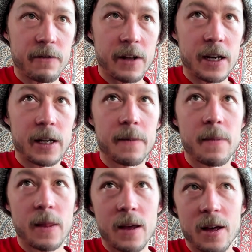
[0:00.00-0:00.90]

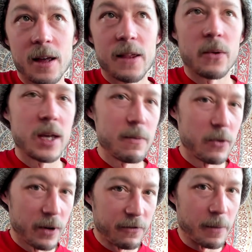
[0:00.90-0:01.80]
ending. So we'll keep
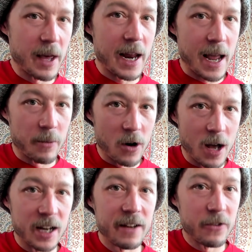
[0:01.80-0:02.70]
doing it from that hammer
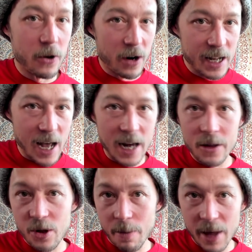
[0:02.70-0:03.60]
on. If you already got
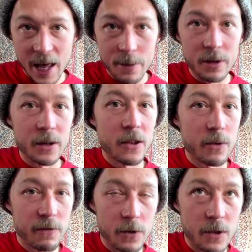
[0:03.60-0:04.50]
it, jump ahead, but let's
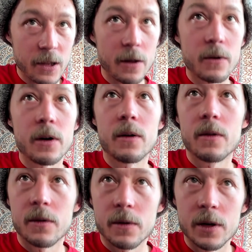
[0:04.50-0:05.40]
do a few slow here.
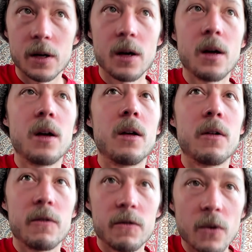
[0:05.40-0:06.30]
3,
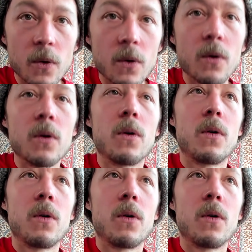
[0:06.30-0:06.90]
4. 3,